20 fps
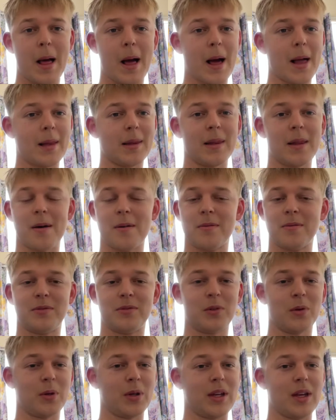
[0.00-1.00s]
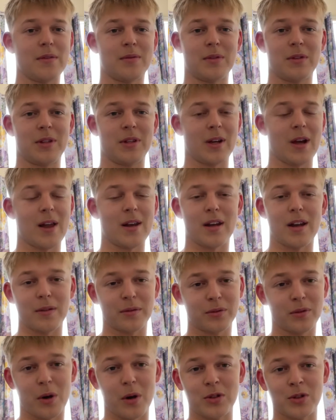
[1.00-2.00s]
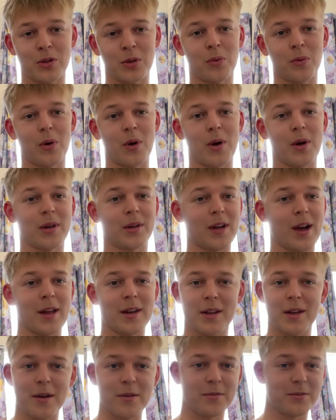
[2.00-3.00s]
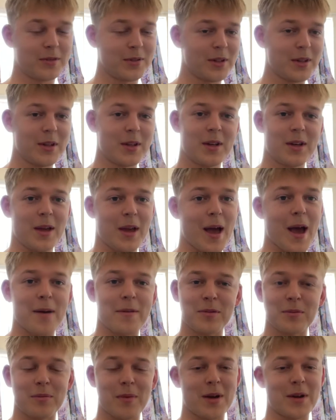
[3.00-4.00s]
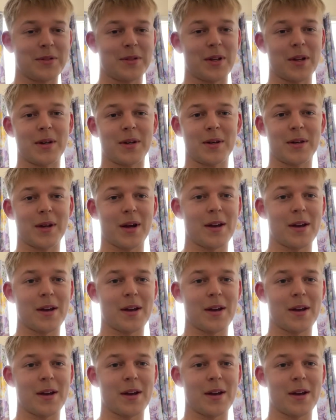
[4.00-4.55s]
I love doing everything. I love going to work. I love having my dinner.